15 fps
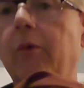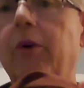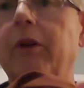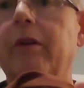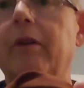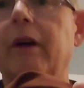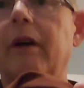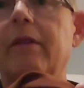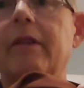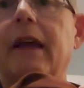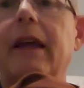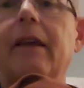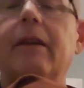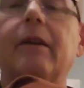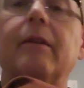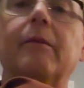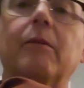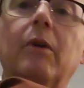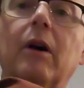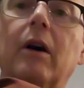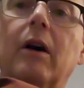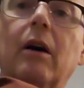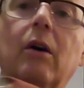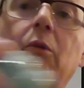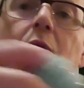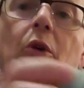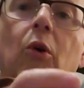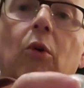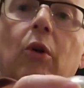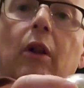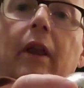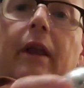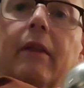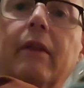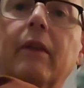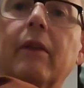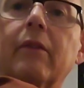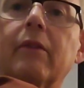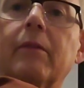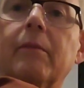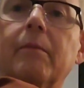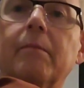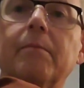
would take a roller like this,